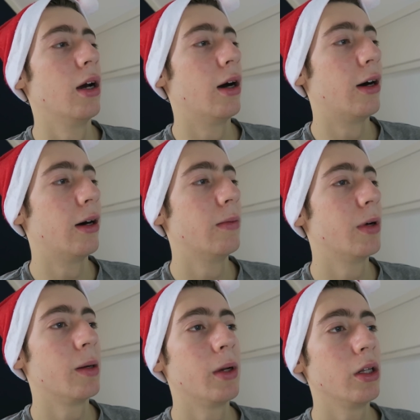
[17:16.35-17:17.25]

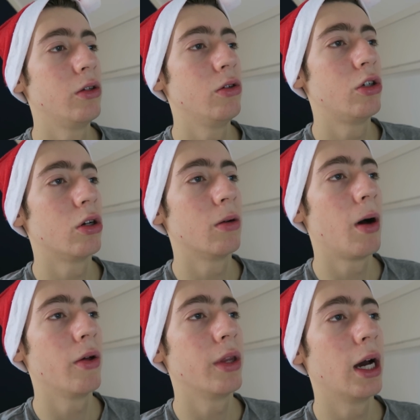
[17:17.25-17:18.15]
But I'm not too sure
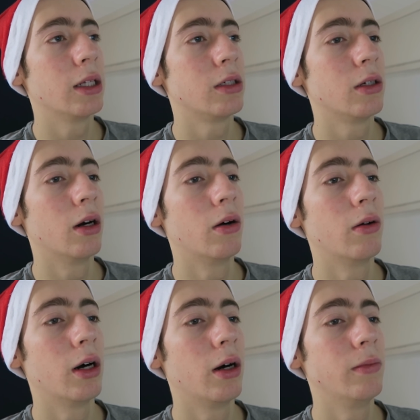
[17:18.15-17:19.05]
about that.
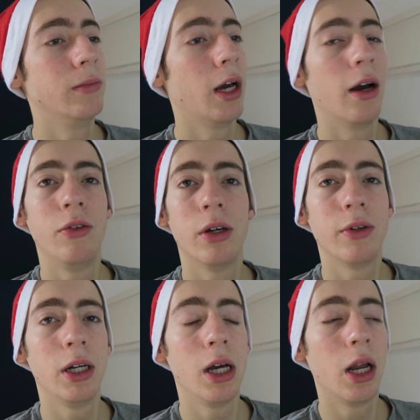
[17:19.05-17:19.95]
So yeah, if you
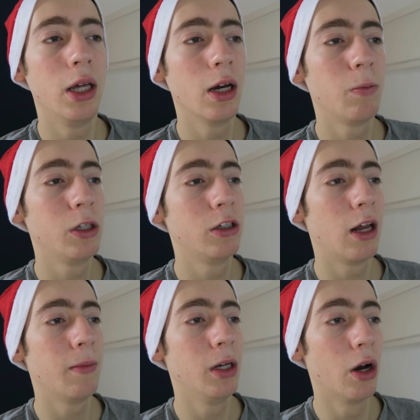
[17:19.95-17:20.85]
have any idea, please
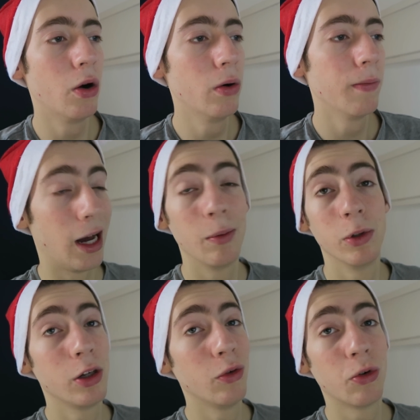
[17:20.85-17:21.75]
let me know. I'm
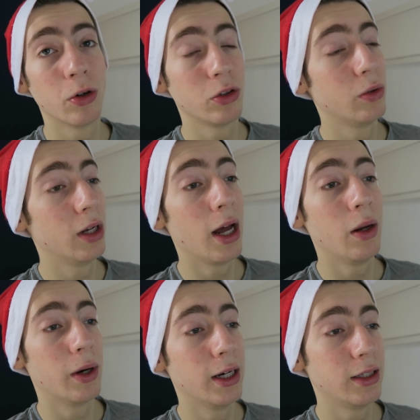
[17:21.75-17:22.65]
looking forward to it
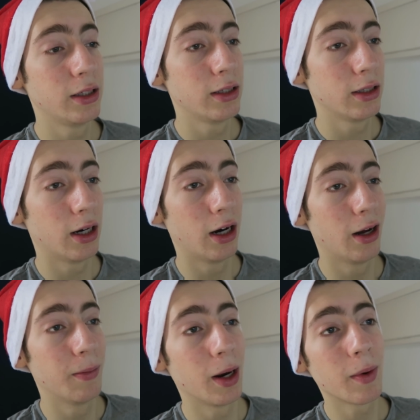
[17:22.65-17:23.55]
anyways.
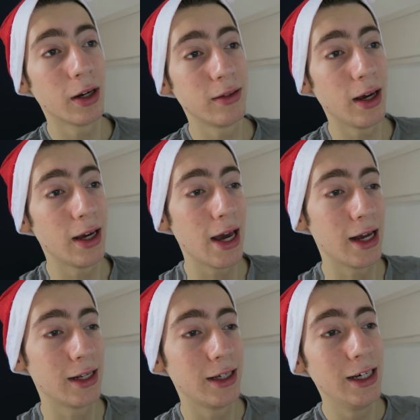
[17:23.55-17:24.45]
But I'm gonna take
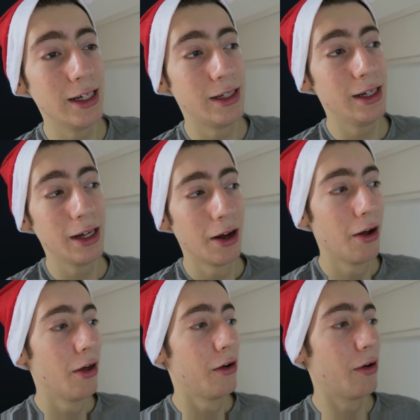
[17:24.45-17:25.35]
it easy.
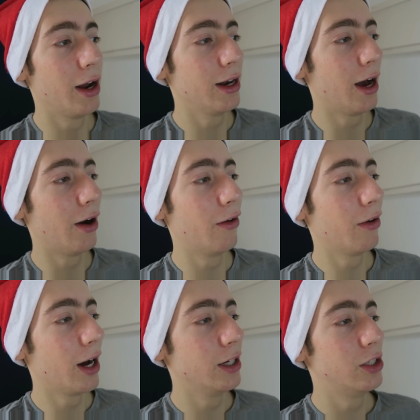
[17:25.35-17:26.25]
Right
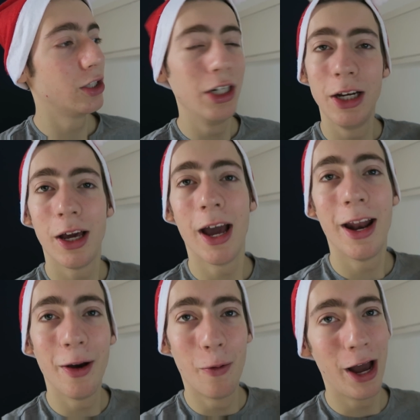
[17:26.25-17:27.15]
now, I just need to
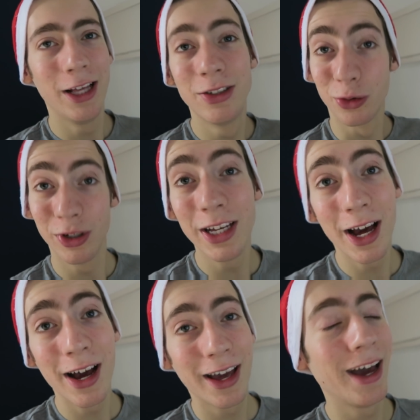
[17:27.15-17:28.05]
get away to
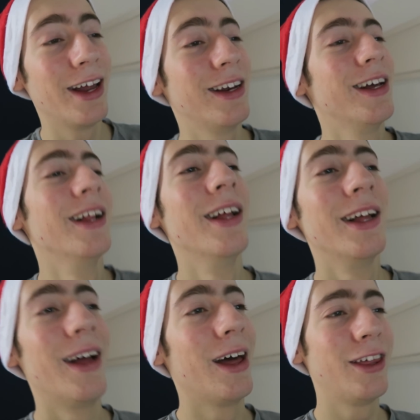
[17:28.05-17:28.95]
Riga again.
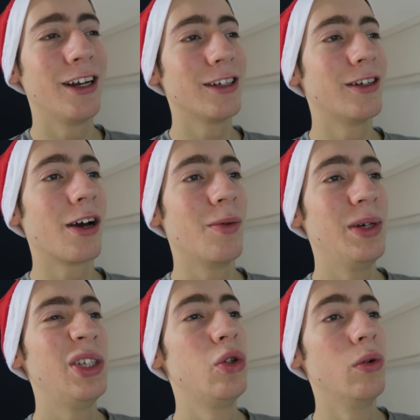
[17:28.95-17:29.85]
I think that's not gonna
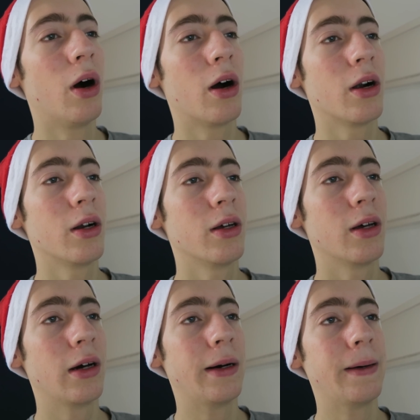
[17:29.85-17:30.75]
be too hard.
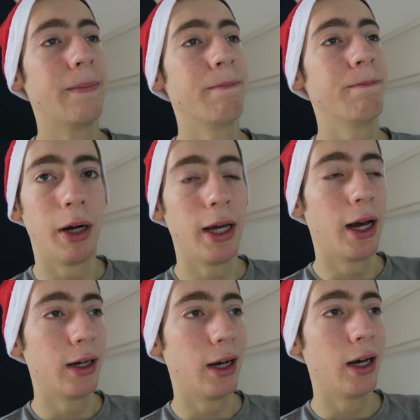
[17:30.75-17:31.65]
But
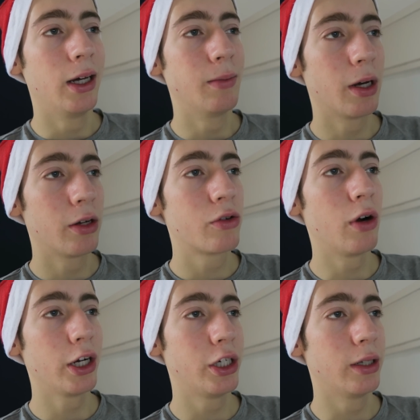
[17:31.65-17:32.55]
yeah, I am gonna
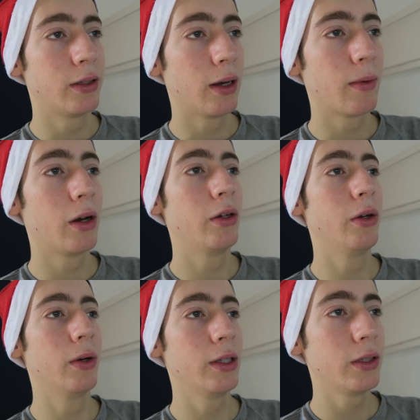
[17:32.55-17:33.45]
crush it. I'm gonna
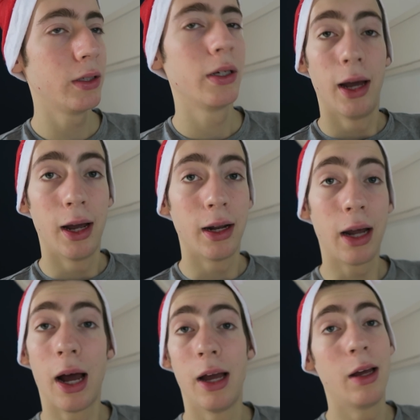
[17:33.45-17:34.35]
do it, and
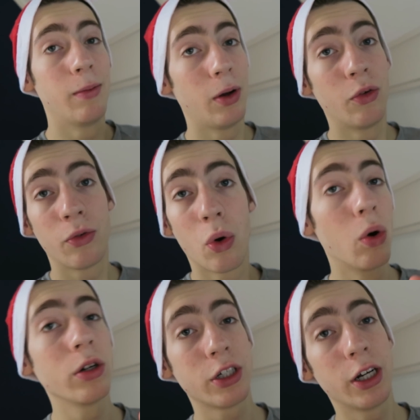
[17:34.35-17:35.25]
I am of
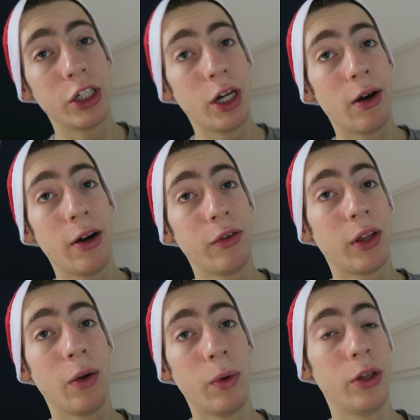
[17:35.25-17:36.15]
course gonna share
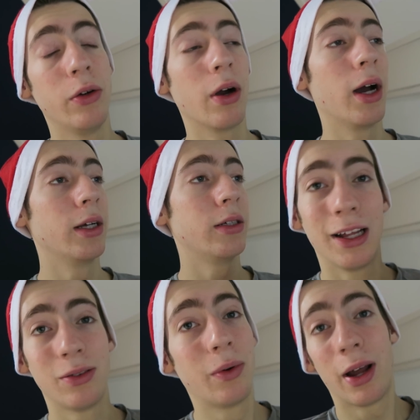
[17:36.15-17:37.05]
everything with you guys.
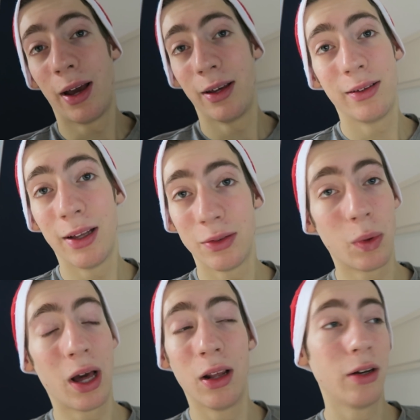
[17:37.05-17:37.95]
That's what
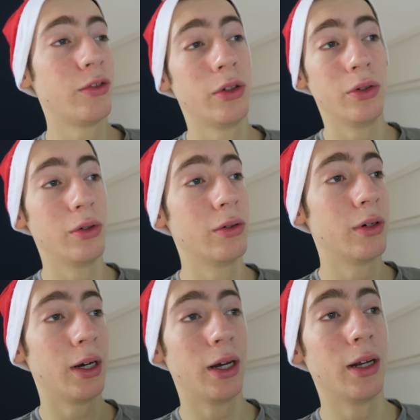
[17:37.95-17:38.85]
I love to
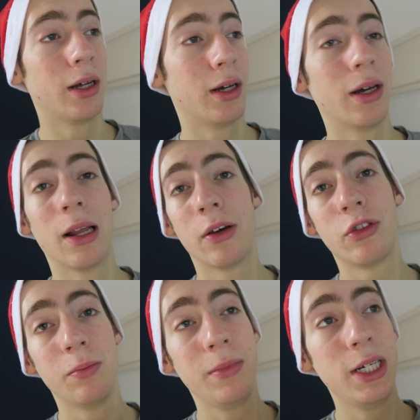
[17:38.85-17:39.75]
do, and I
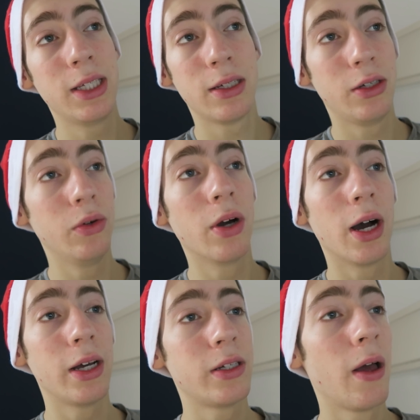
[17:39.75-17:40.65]
love to meet you
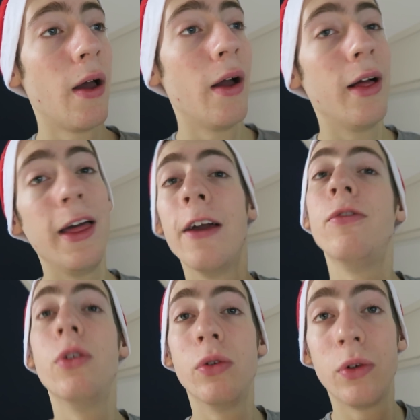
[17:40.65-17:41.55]
guys.
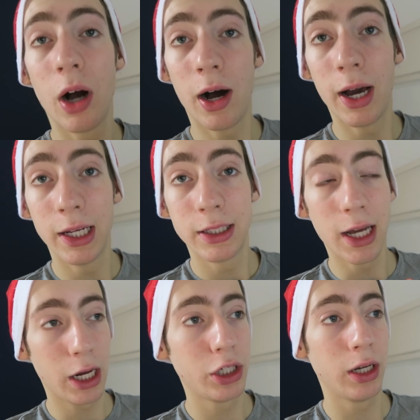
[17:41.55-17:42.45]
If you guys,
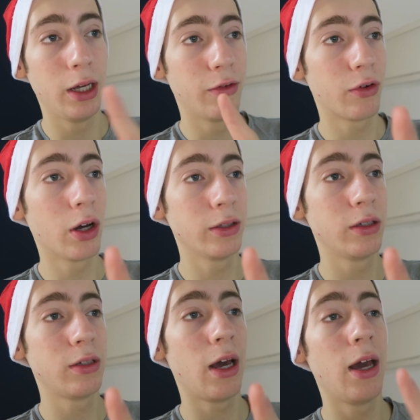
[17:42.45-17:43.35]
actually forgot to
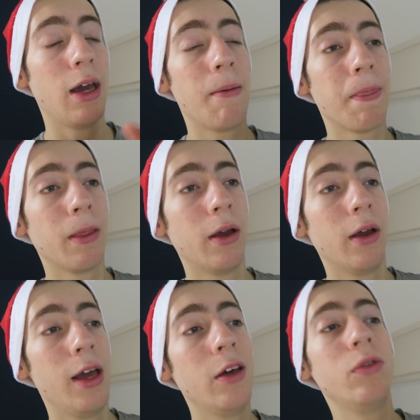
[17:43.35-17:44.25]
say,
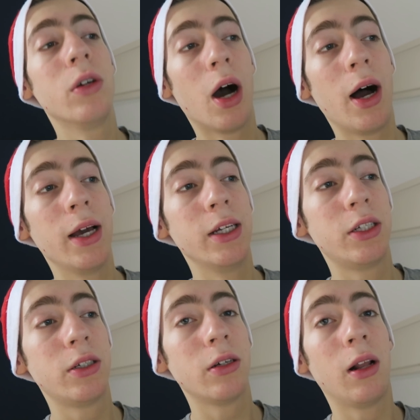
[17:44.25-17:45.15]
if you
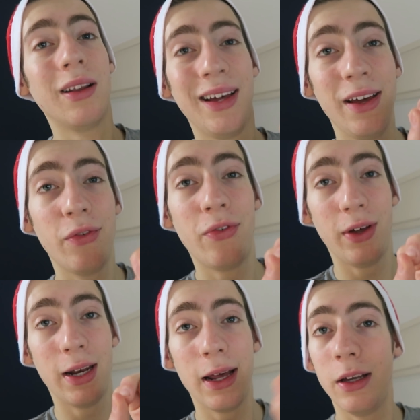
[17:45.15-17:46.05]
guys live
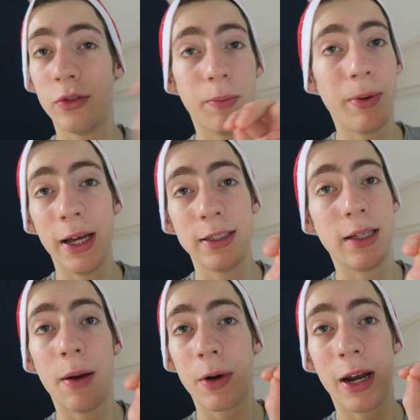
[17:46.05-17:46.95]
in any of the places
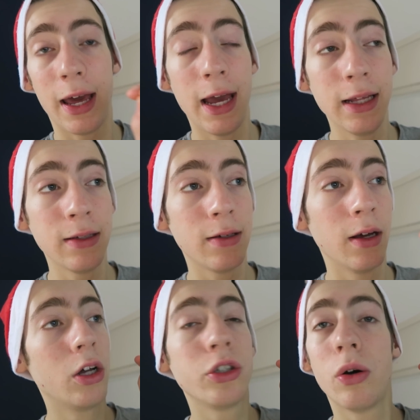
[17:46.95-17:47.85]
that I'm gonna hit,
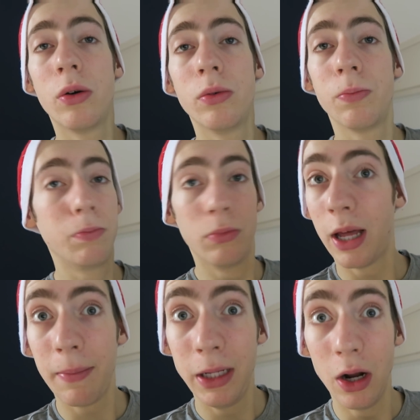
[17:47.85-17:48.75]
also
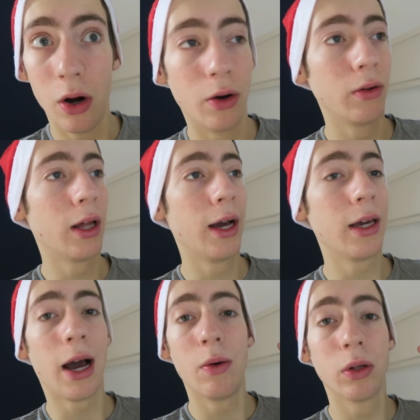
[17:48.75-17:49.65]
let me know.
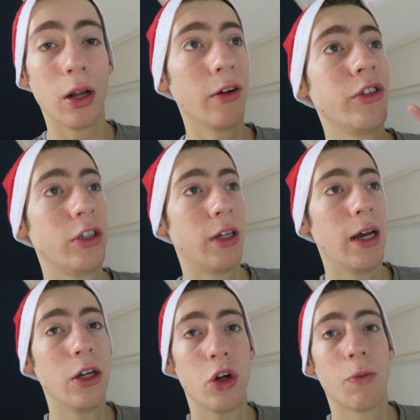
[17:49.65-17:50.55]
Like, I would love to
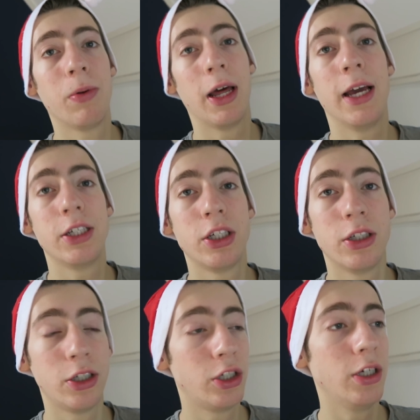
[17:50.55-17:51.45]
stay at your
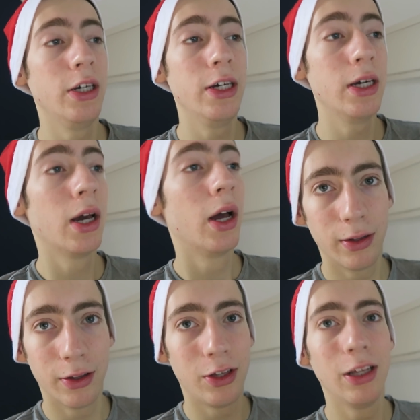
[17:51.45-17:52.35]
place, see
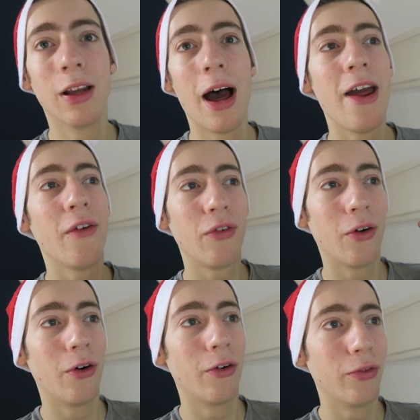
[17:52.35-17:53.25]
the life
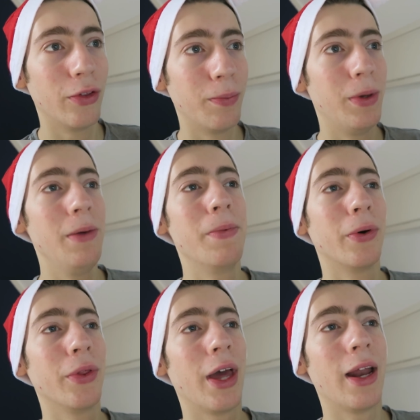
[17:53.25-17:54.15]
of the
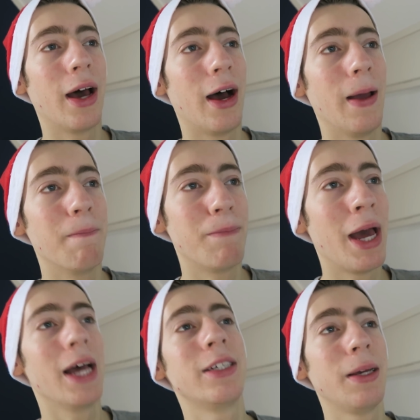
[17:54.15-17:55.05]
people that I'm
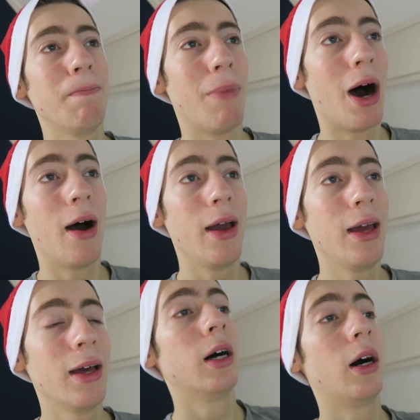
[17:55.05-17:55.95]
passing by.